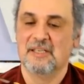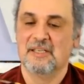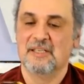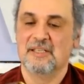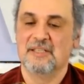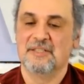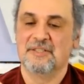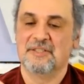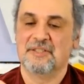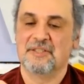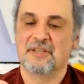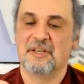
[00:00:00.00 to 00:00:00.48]

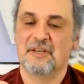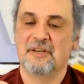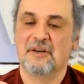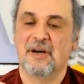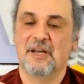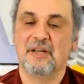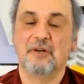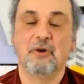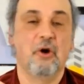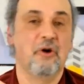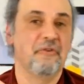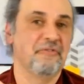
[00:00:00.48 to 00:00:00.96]
So
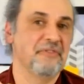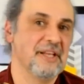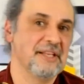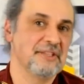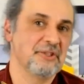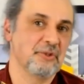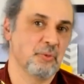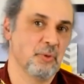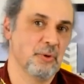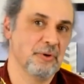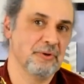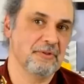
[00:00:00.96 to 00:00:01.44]
I don't know if
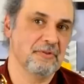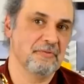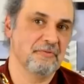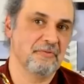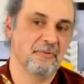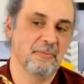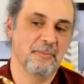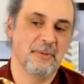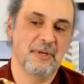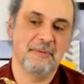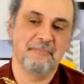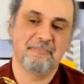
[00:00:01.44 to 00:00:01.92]
that's worth it
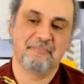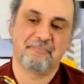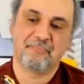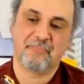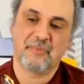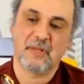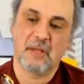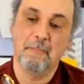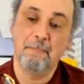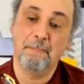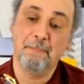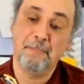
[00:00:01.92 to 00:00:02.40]
for me.
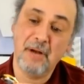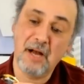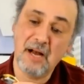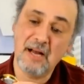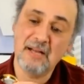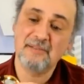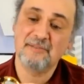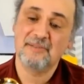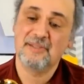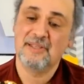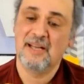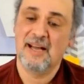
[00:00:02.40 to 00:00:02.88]

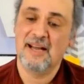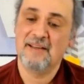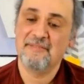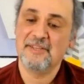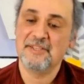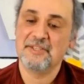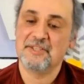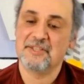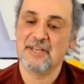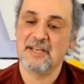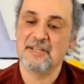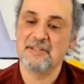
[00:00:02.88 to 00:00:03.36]
But
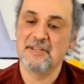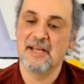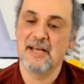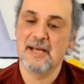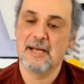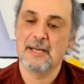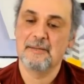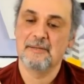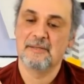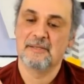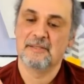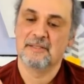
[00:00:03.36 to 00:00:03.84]
having said
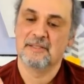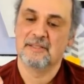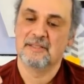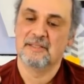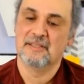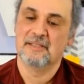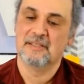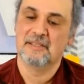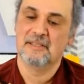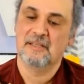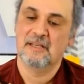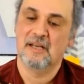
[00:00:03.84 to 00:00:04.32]
that,
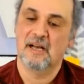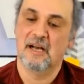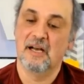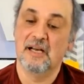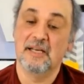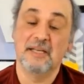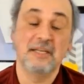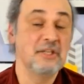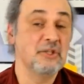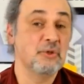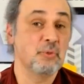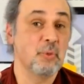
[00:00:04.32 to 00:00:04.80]

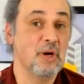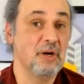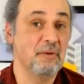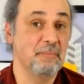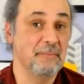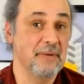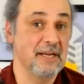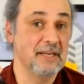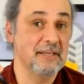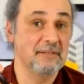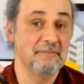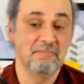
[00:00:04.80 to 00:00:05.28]
it is well
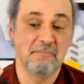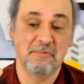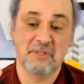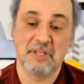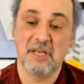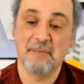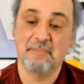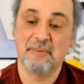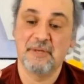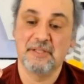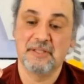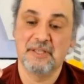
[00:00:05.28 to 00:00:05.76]
made. It's
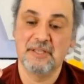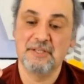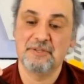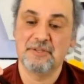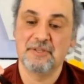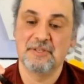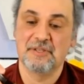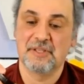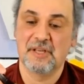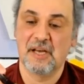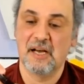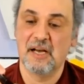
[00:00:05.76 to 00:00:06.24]
keeping
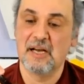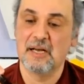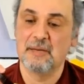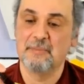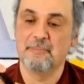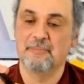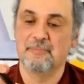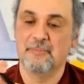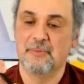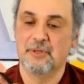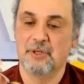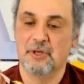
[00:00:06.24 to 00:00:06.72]
decent
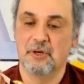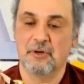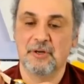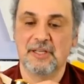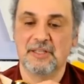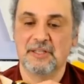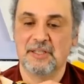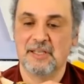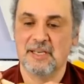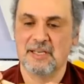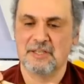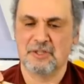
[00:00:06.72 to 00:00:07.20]
time. You don't
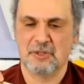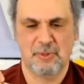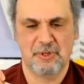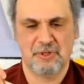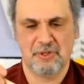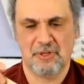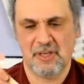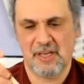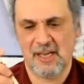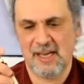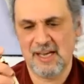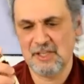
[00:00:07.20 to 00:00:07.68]
get the
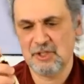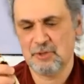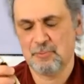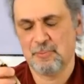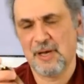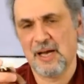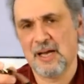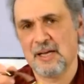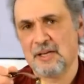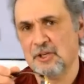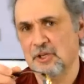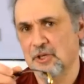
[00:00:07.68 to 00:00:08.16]
exhibition case
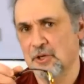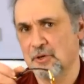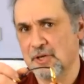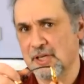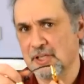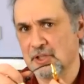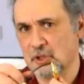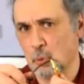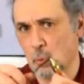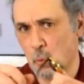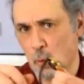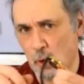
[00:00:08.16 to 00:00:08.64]
back. You don't
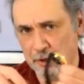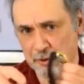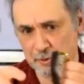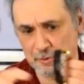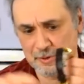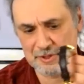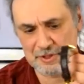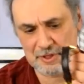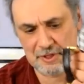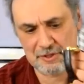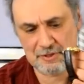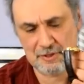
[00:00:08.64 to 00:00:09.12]
get the water
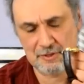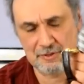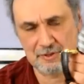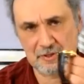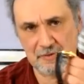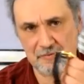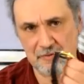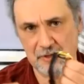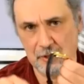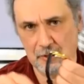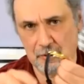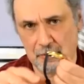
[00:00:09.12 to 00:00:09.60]
resistance
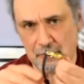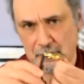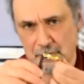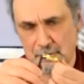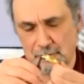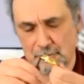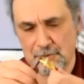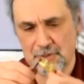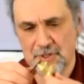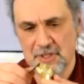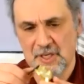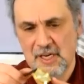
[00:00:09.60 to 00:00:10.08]
of the
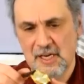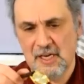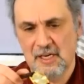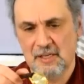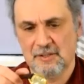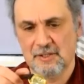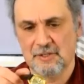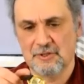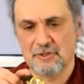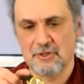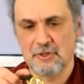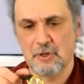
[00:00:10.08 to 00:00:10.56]
Holuns.
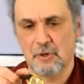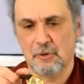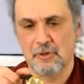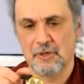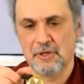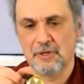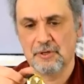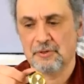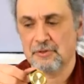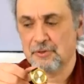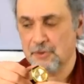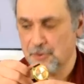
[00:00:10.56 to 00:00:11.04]
This is
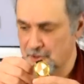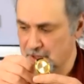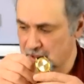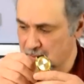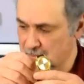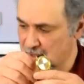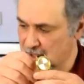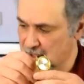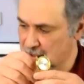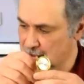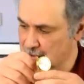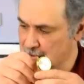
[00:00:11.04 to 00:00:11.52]
only 30
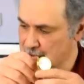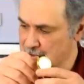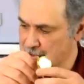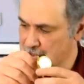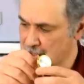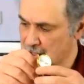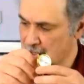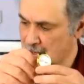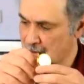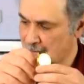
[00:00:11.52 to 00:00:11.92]
meters.